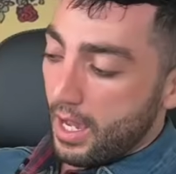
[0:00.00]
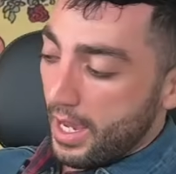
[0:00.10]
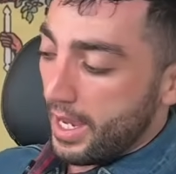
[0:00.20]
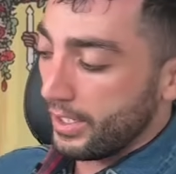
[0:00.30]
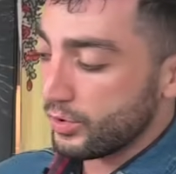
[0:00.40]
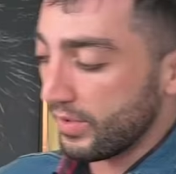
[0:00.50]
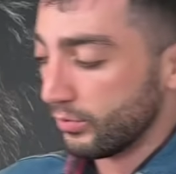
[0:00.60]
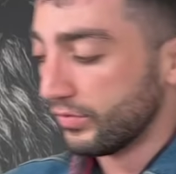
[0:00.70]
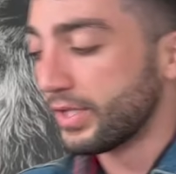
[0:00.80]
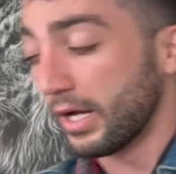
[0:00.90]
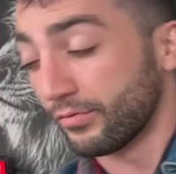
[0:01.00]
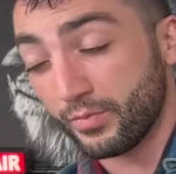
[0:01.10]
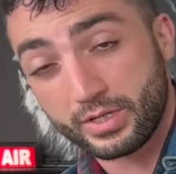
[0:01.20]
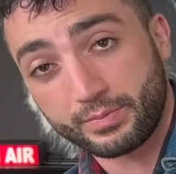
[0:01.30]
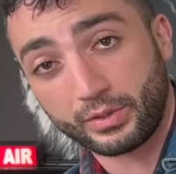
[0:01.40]
And you have moved on
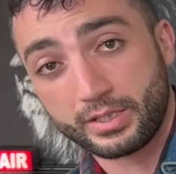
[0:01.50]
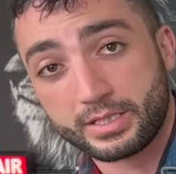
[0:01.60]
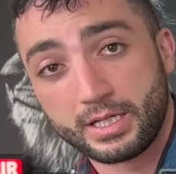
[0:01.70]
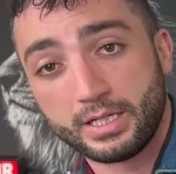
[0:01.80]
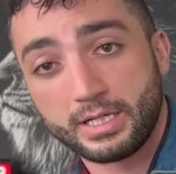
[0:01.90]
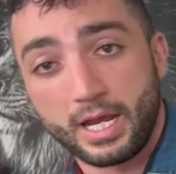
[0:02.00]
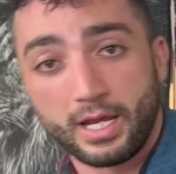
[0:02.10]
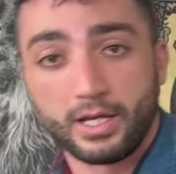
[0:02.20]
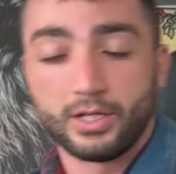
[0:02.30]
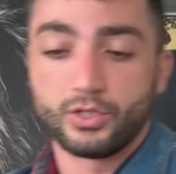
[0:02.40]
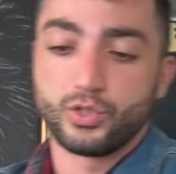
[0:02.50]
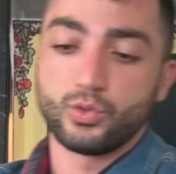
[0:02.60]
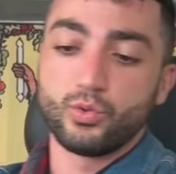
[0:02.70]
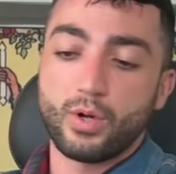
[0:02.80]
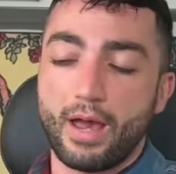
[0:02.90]
from this person and
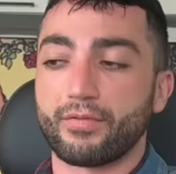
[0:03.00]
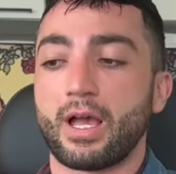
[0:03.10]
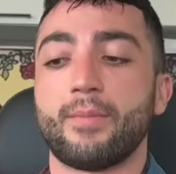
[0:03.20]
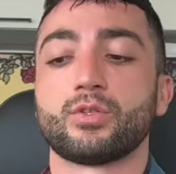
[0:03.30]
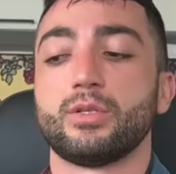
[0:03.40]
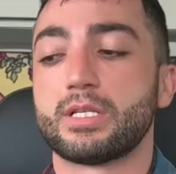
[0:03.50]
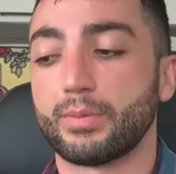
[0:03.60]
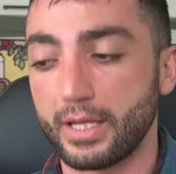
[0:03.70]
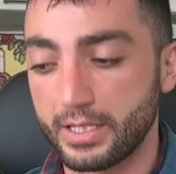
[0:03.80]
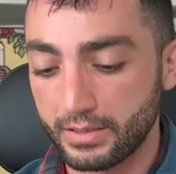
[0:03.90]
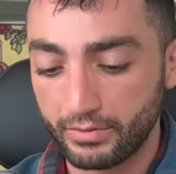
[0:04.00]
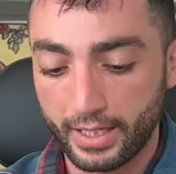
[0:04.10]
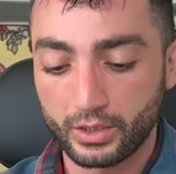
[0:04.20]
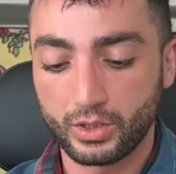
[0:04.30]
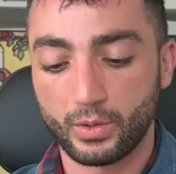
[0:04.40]
you have come to this place of
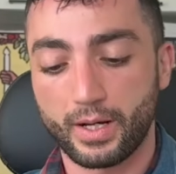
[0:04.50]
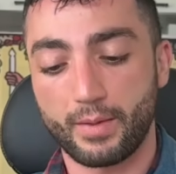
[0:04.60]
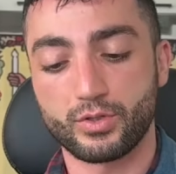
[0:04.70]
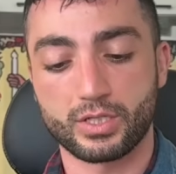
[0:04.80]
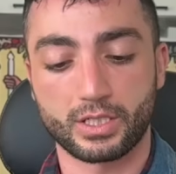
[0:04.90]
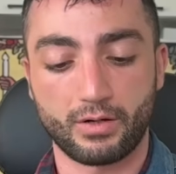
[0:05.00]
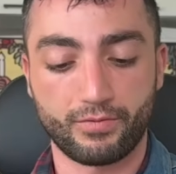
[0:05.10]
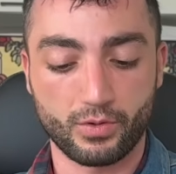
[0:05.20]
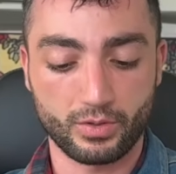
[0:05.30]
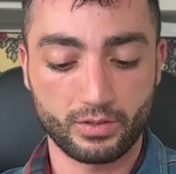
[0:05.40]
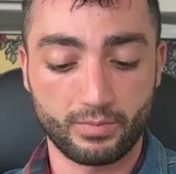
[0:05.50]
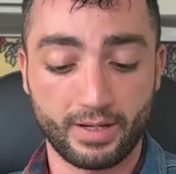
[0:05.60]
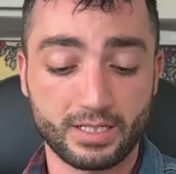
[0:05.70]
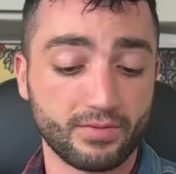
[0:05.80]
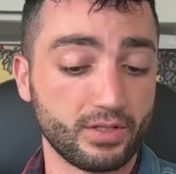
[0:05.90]
like, you know what, I'm just going to focus on
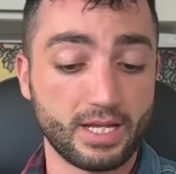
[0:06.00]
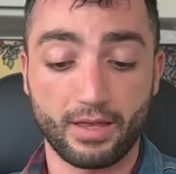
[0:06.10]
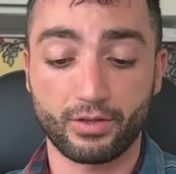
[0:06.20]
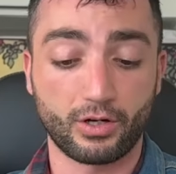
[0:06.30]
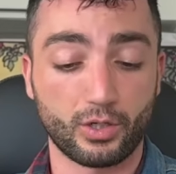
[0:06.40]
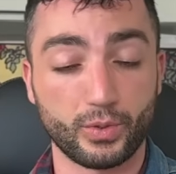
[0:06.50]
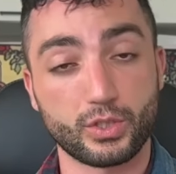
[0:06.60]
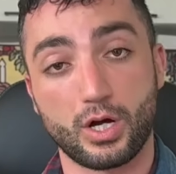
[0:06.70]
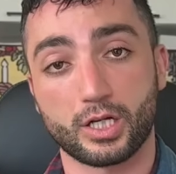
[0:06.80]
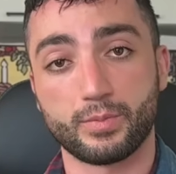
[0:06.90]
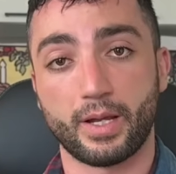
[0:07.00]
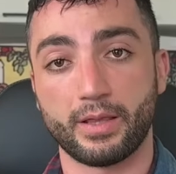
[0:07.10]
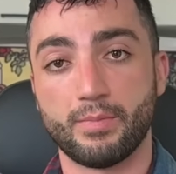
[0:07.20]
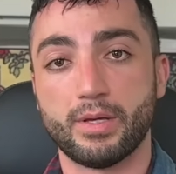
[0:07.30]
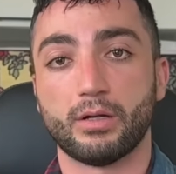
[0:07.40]
myself. The Death card we talked about
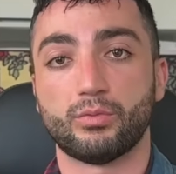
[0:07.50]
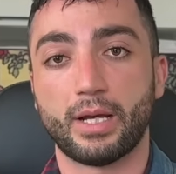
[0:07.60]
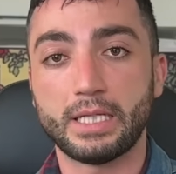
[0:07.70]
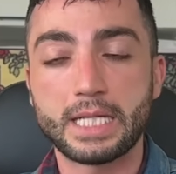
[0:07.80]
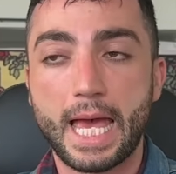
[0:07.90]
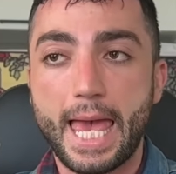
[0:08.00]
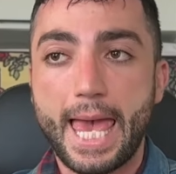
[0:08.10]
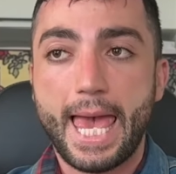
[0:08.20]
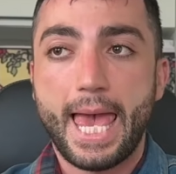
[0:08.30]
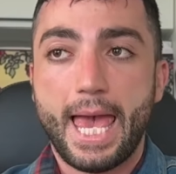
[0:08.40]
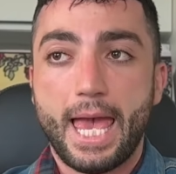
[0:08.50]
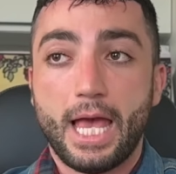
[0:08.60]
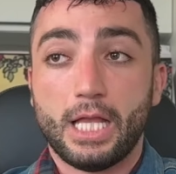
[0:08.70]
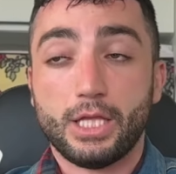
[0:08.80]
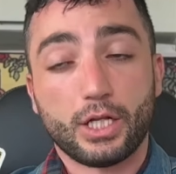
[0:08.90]
in the middle, right?
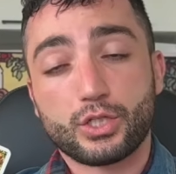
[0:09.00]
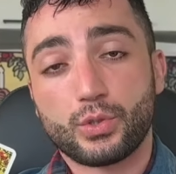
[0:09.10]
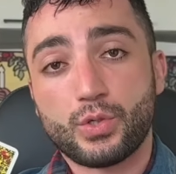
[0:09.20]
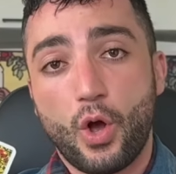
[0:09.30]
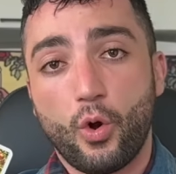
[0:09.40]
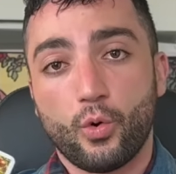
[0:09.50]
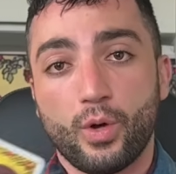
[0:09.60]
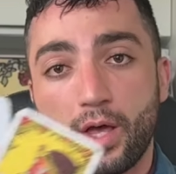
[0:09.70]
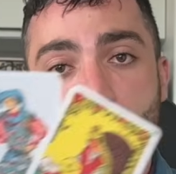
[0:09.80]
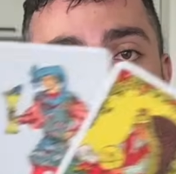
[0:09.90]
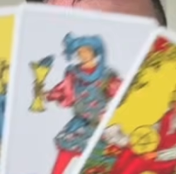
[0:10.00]
Little do you know that there